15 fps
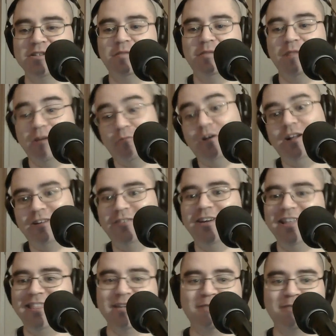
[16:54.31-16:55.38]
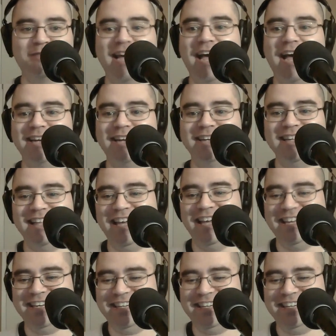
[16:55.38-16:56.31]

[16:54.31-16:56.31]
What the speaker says: So I'm like, well, great, thanks for that. Like,